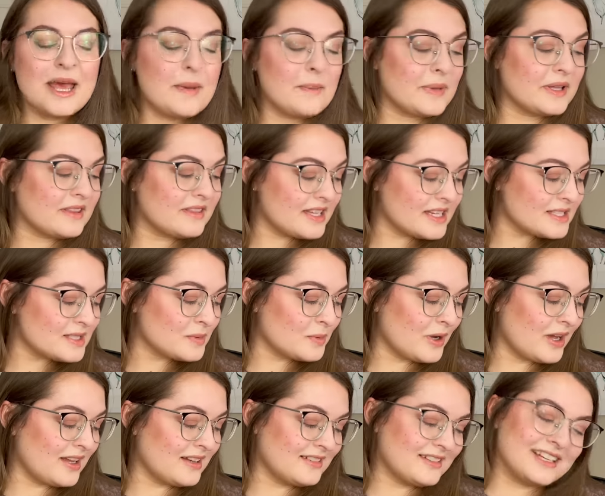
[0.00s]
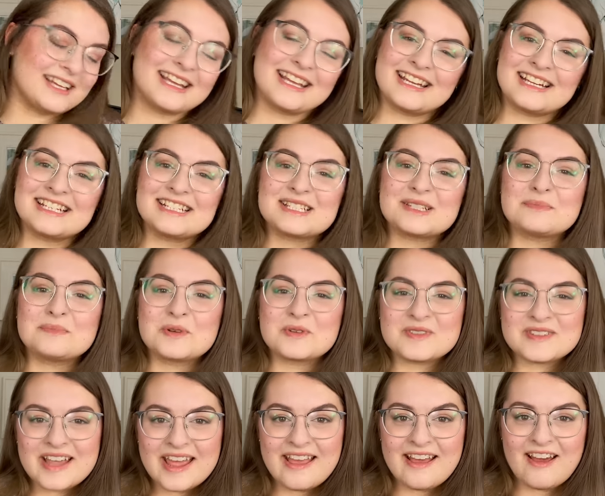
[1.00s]
But this one is
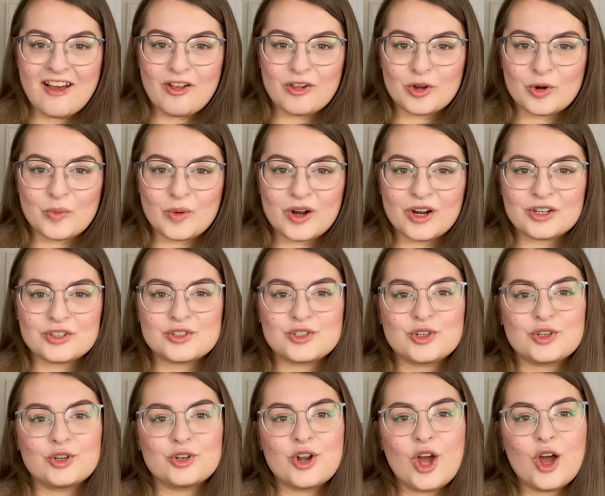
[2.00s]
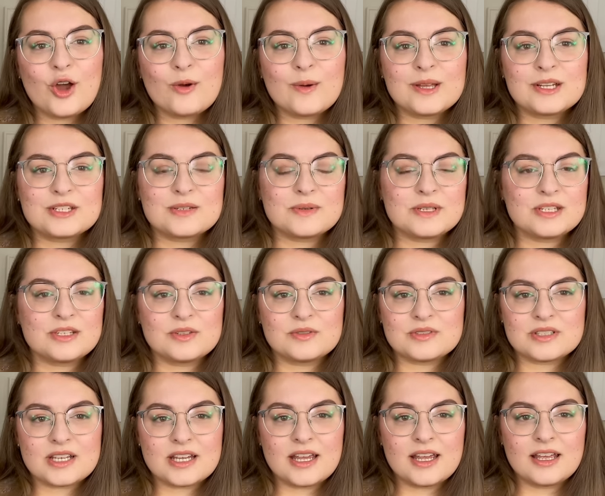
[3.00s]
mosaic colorwork, so you're not going to be
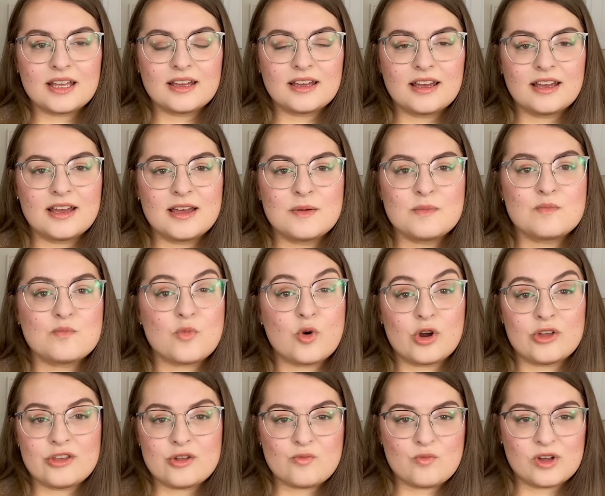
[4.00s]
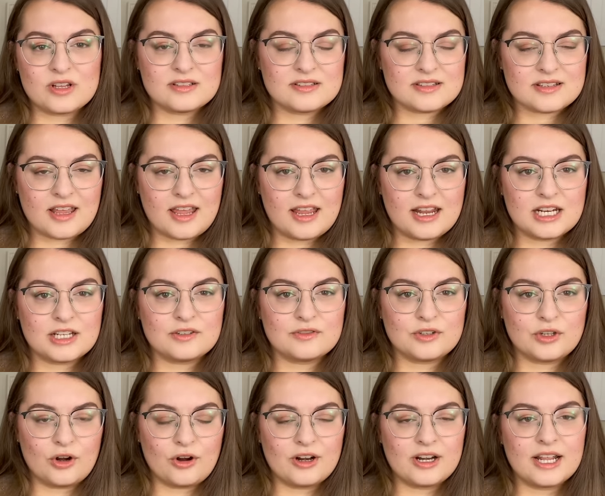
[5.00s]
using more than one skein of
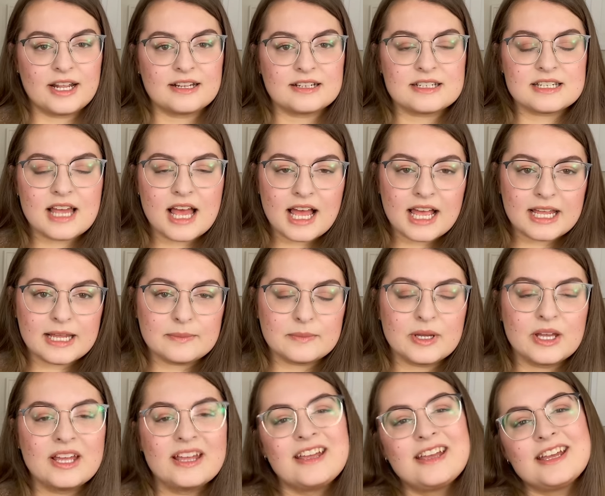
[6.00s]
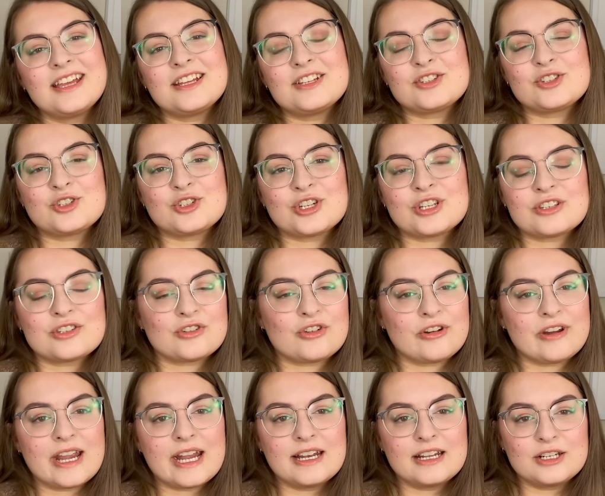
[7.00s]
yarn at a time. It's just
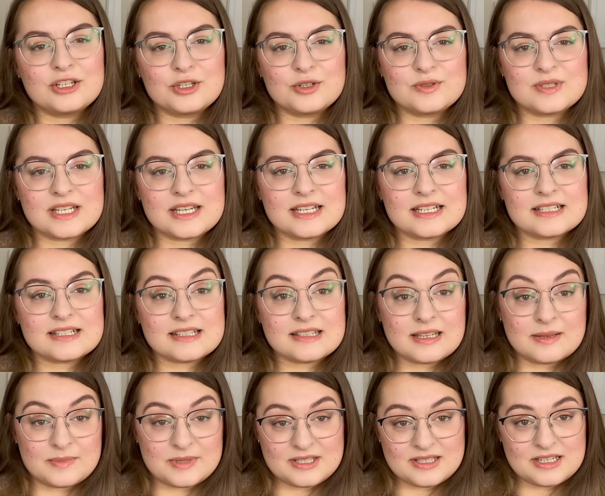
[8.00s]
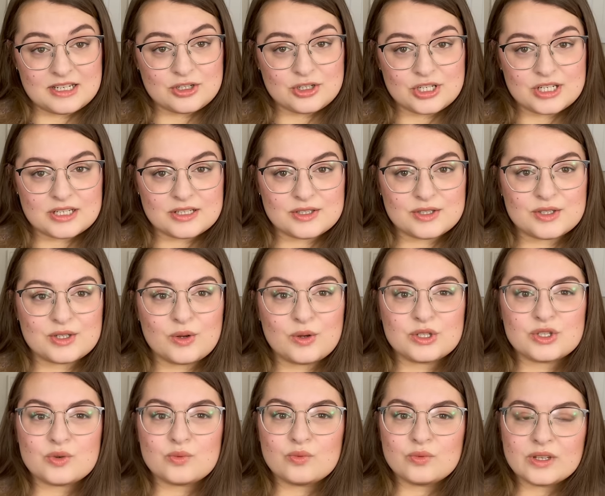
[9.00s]
created using slip stitches. So
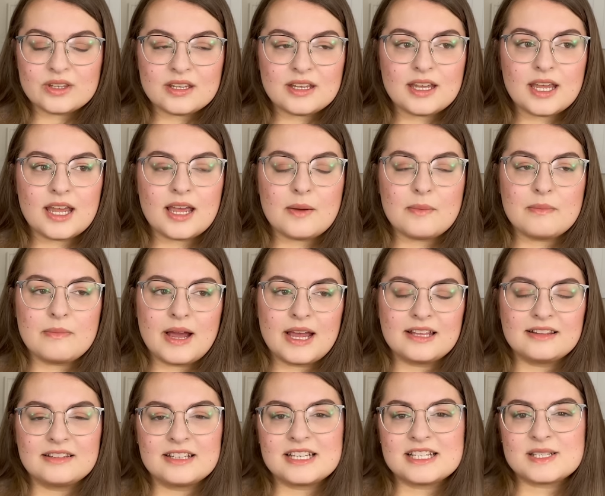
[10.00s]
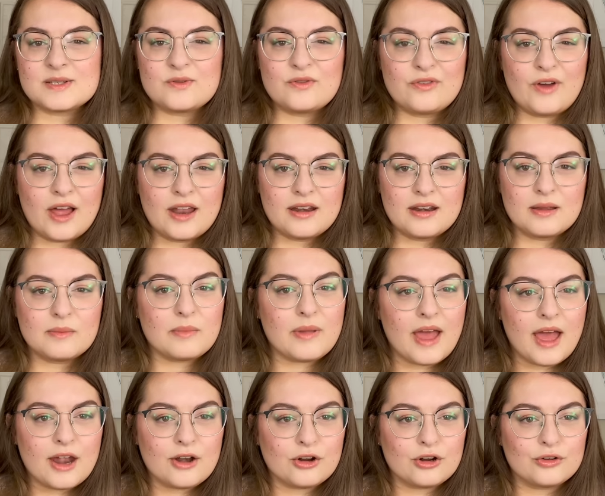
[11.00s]
it's a really mindless, fun
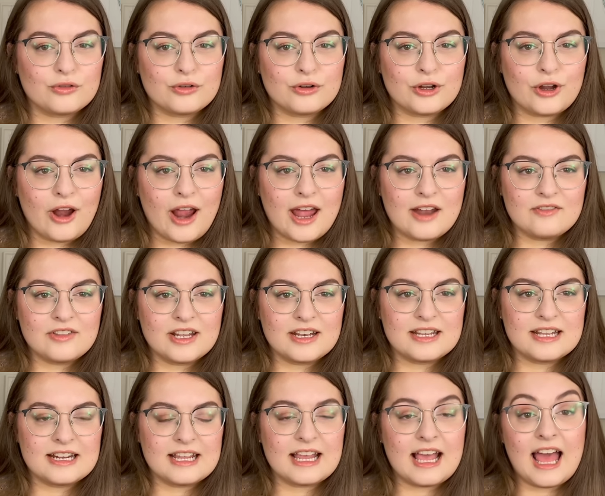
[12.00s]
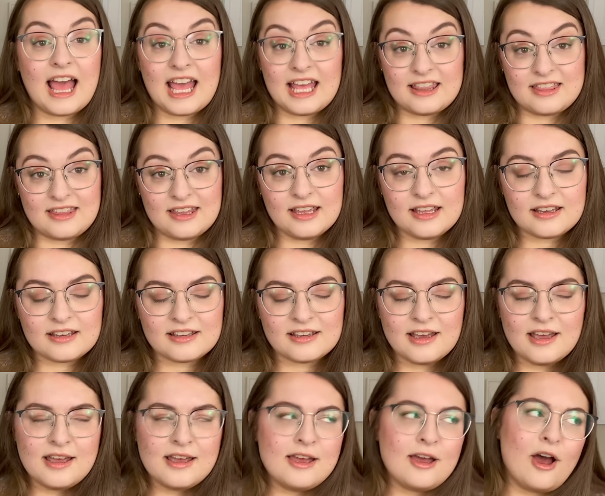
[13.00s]
pattern for your advent knitting, I think.
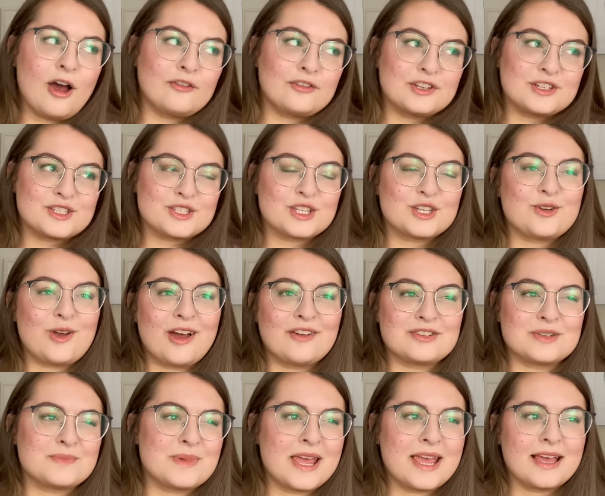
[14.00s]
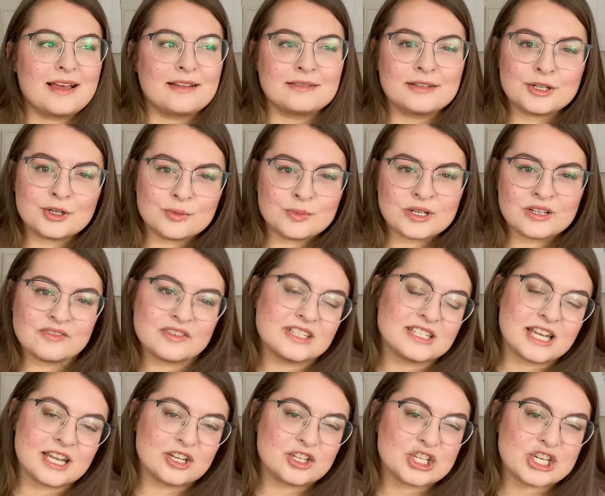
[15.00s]
Obviously you have to pay a little bit of
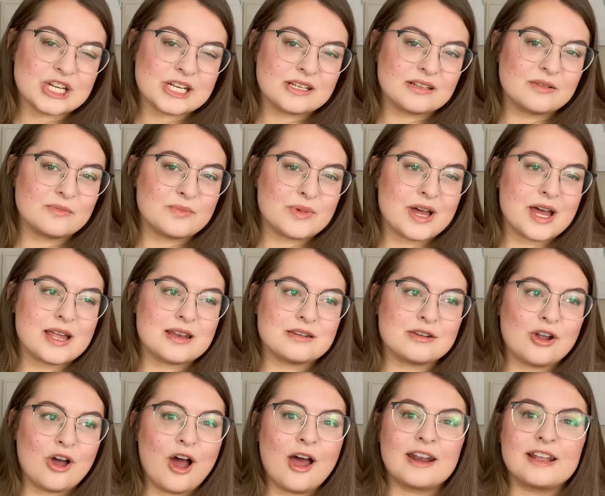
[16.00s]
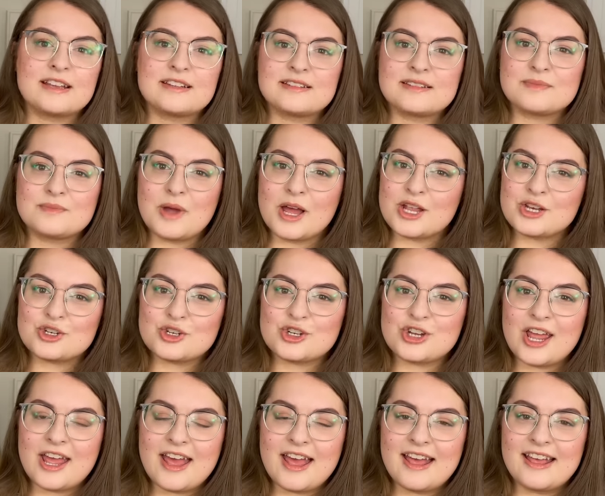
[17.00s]
attention, but not as much
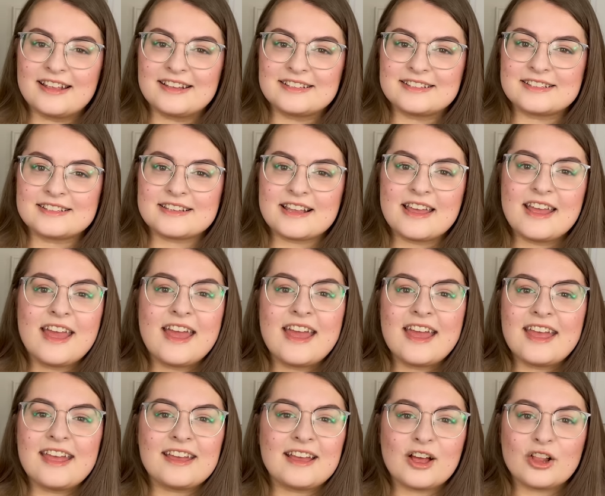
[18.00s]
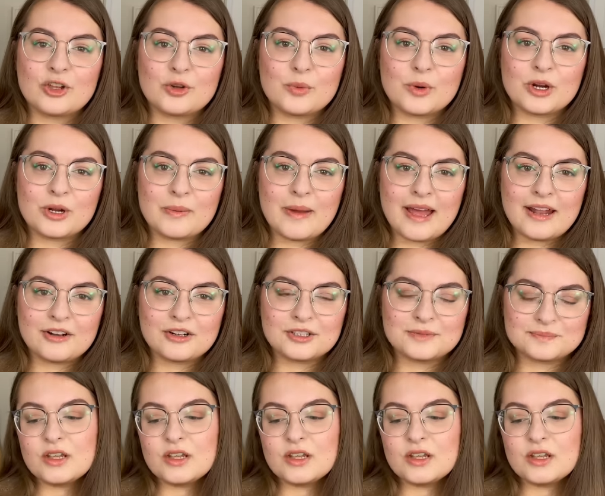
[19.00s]
as a colorwork pattern.